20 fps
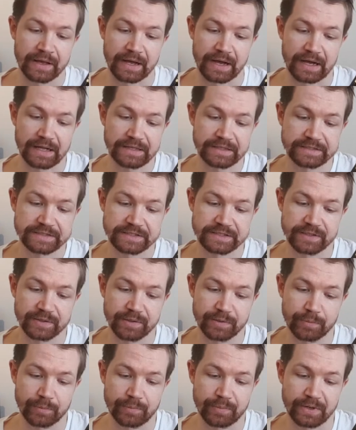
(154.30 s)
Als
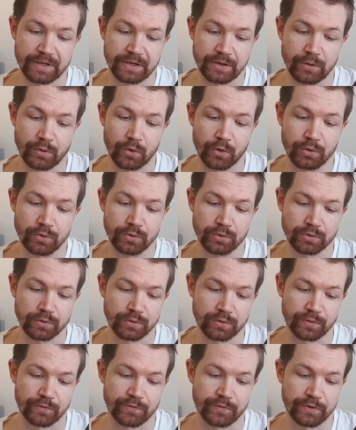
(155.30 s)

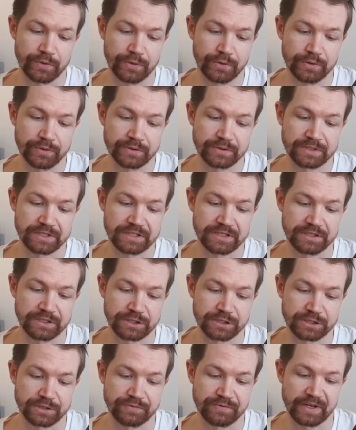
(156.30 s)
Belohnung für die
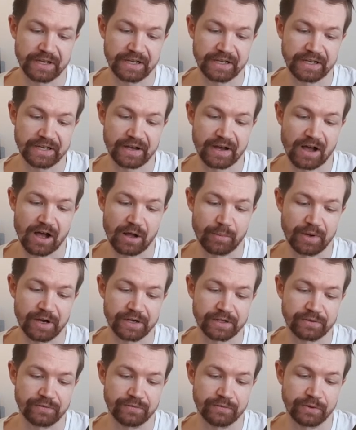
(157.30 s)
schwere
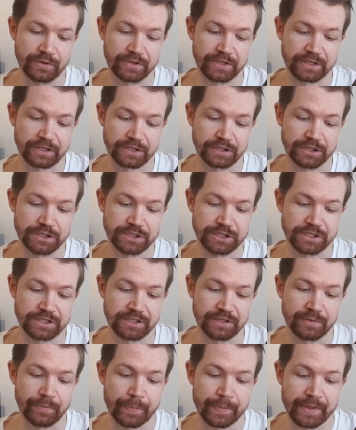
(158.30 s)
Arbeit wurde
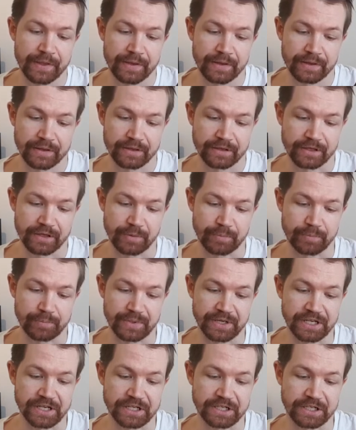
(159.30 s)
richtig
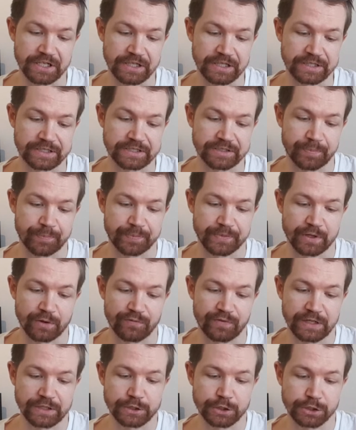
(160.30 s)
gepichelt.
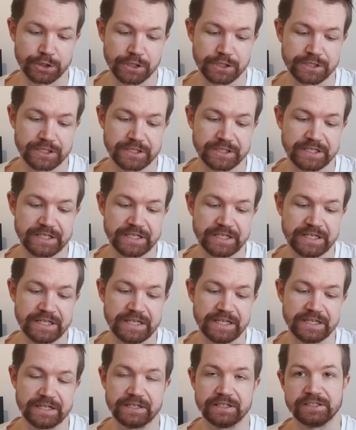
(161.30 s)

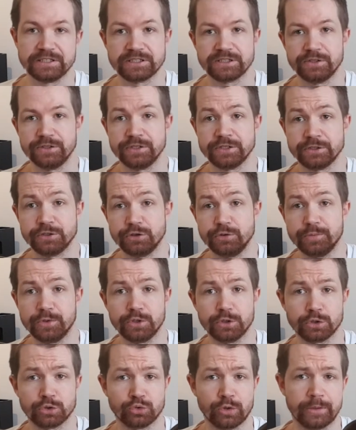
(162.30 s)
Feldschlößchen.de is the link to the
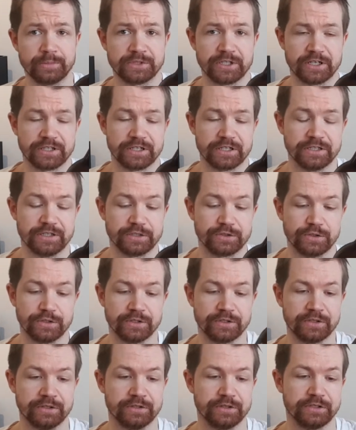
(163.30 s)
brewer's website. I'll link to
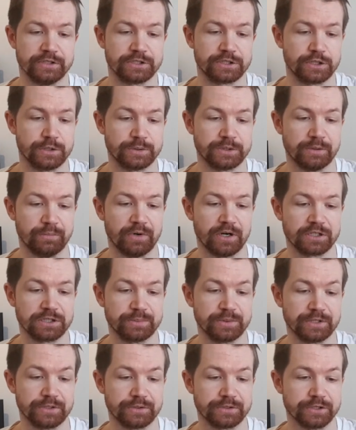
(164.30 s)
it in the description box
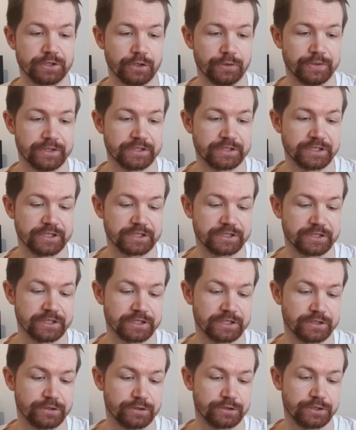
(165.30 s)
below as always, yes,
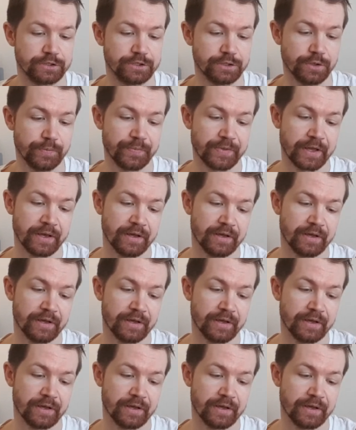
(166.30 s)
they used to do.